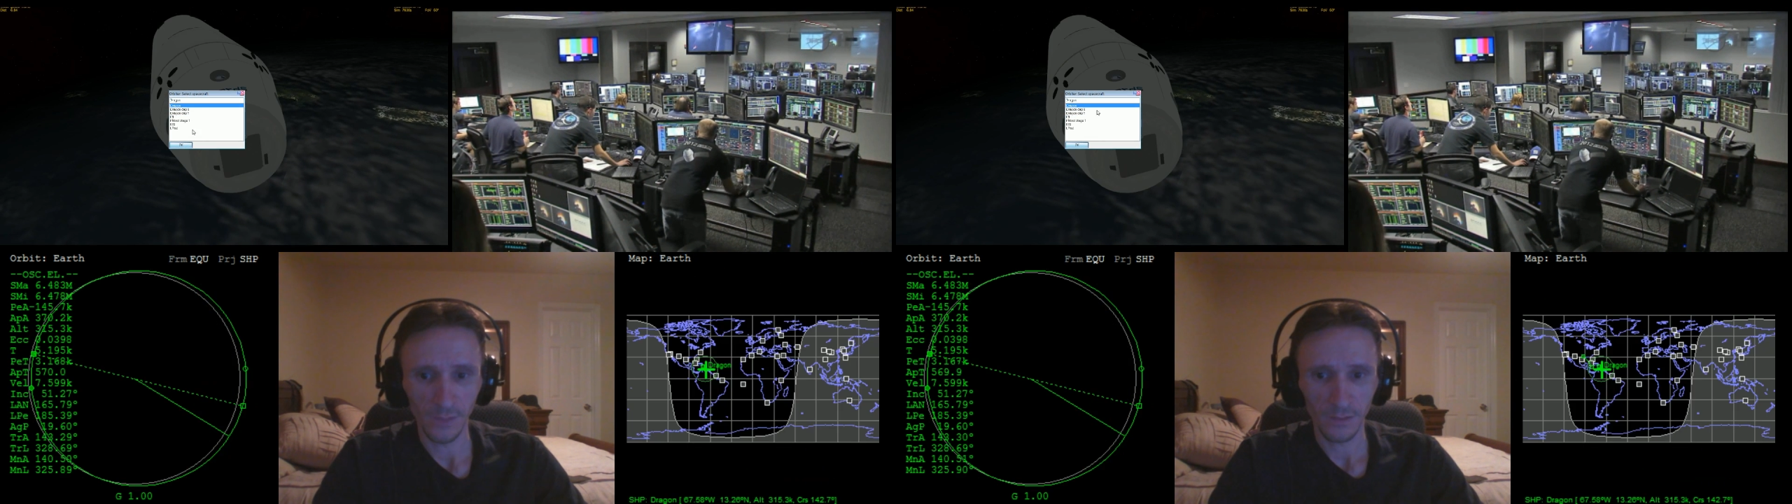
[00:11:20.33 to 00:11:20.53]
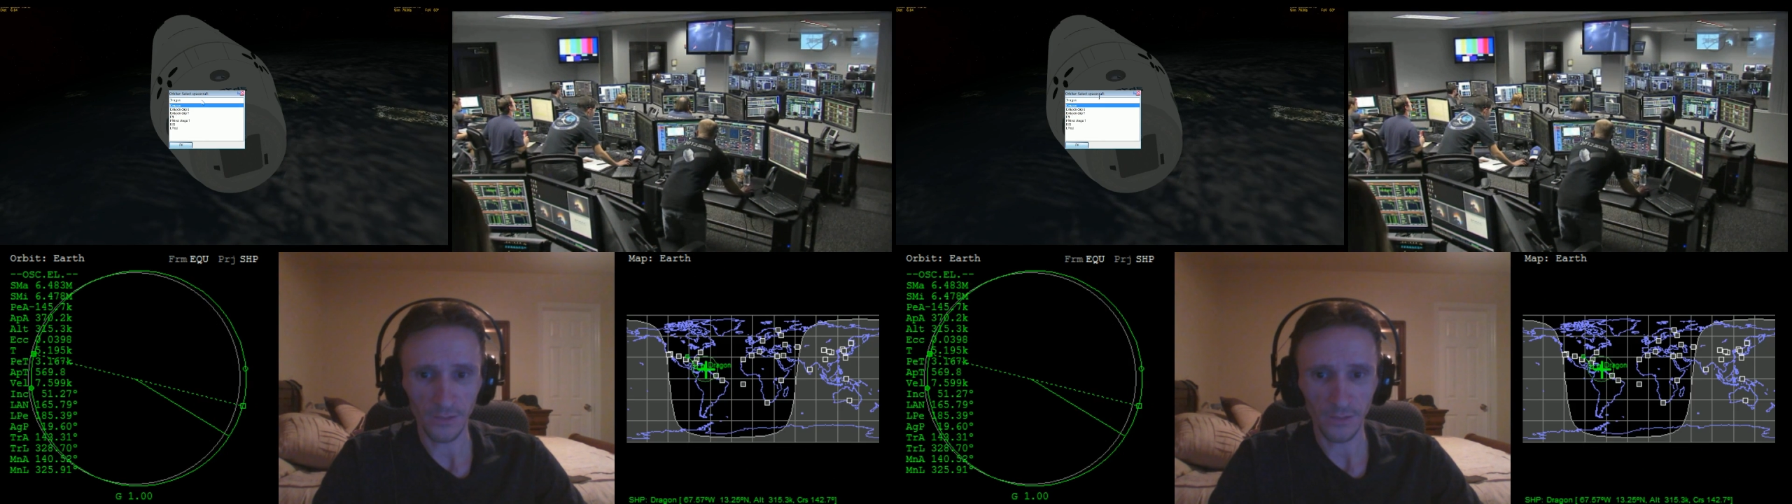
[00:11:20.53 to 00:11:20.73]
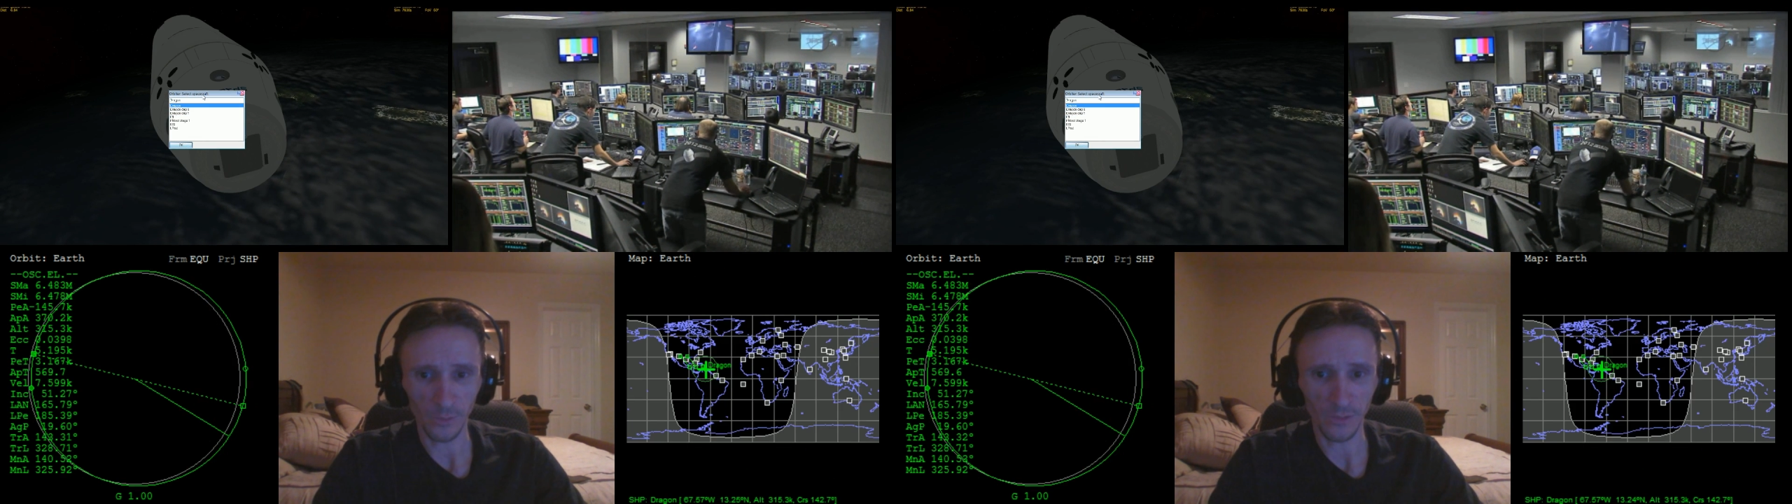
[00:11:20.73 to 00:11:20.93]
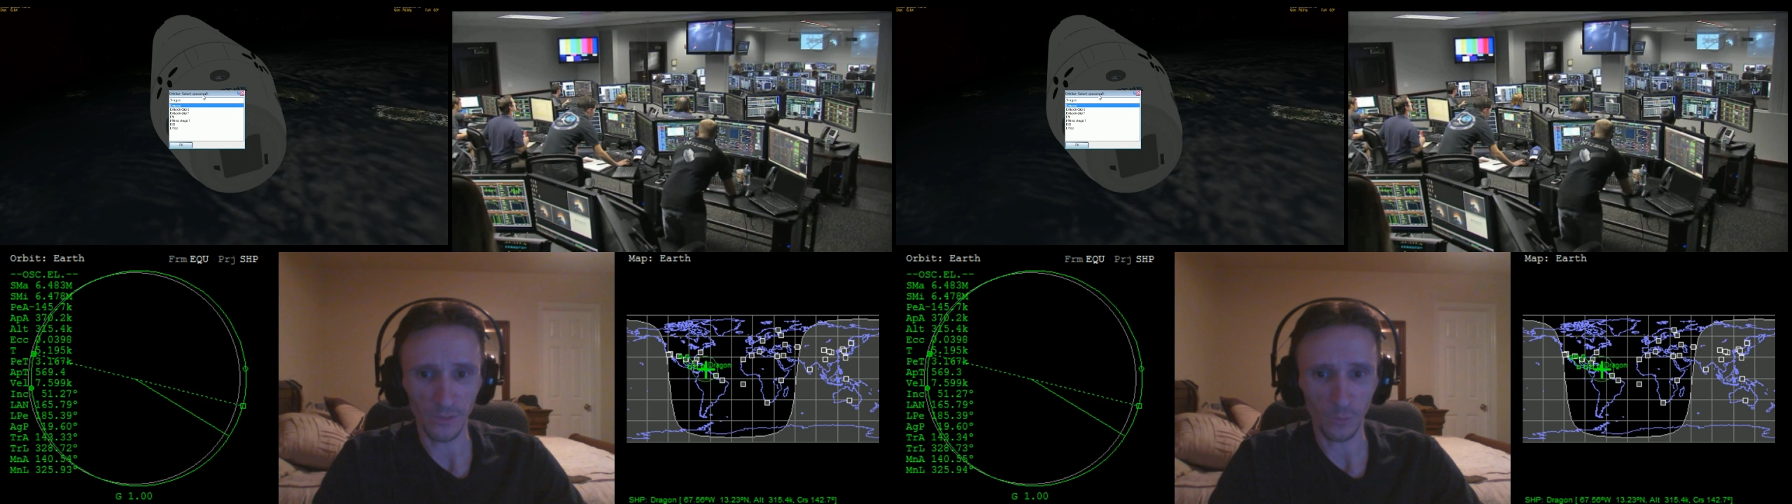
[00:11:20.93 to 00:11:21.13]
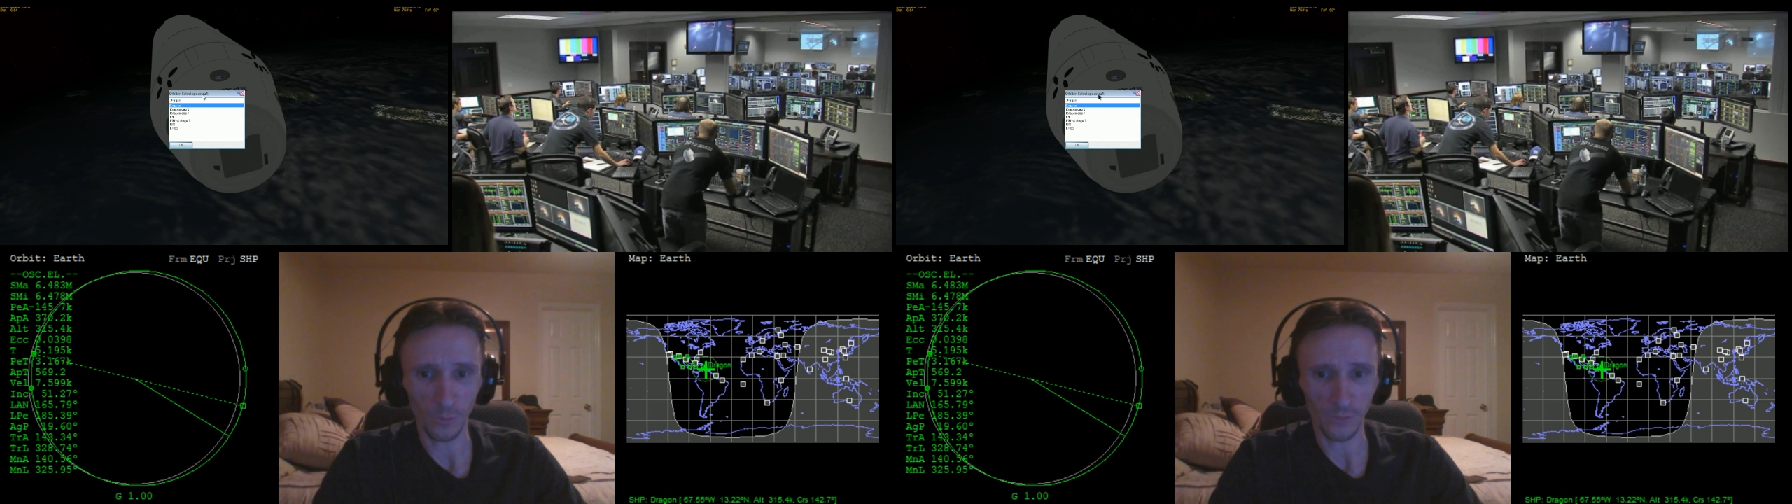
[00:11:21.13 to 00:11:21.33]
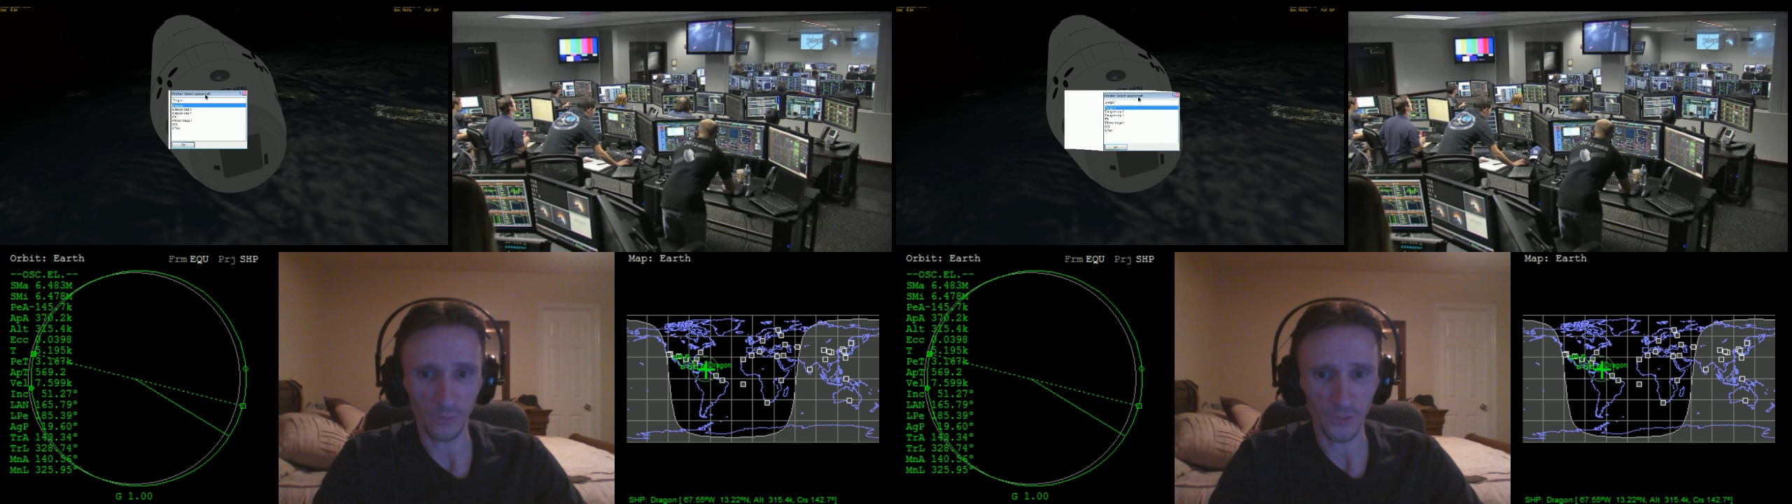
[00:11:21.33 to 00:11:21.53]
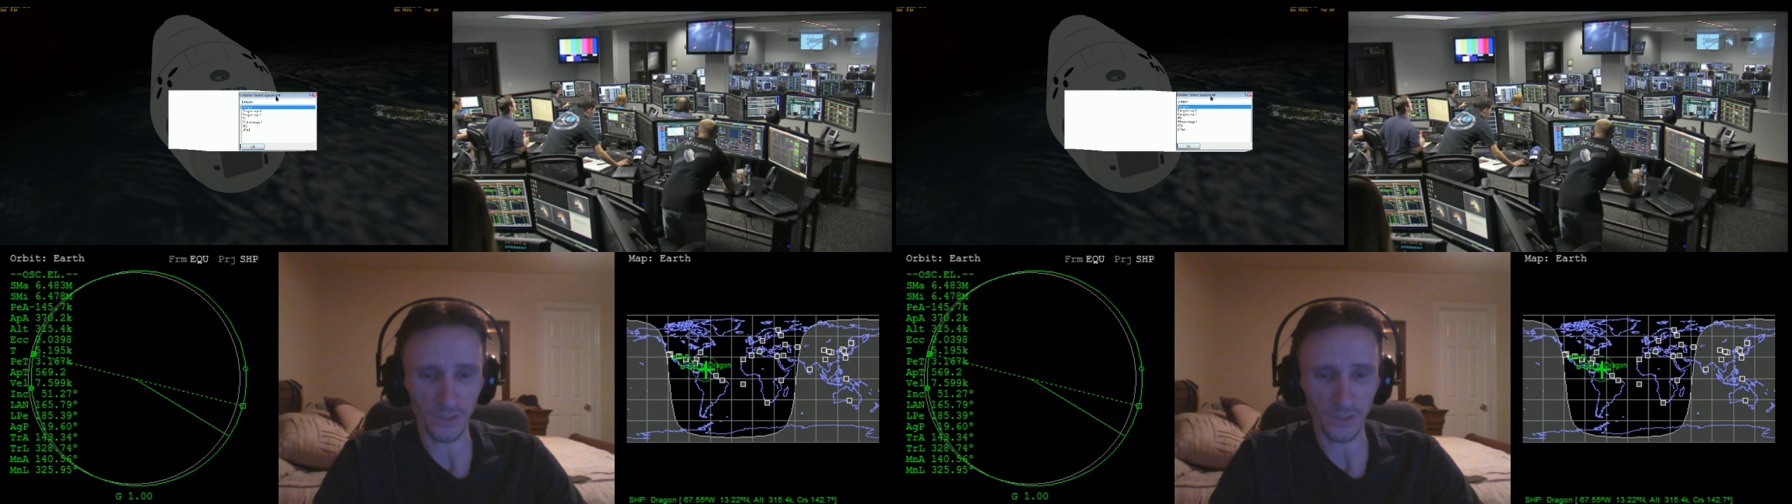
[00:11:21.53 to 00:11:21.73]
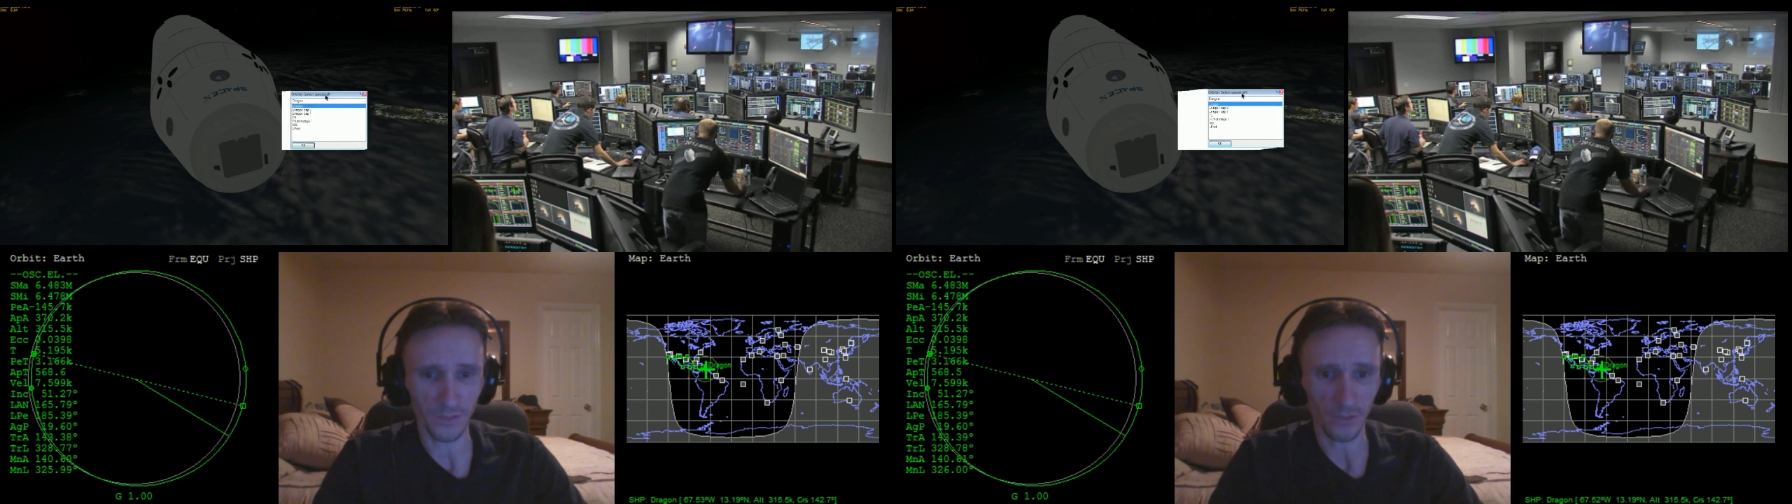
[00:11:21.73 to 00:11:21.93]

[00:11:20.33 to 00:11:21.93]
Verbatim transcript: because that'll be the one of the first things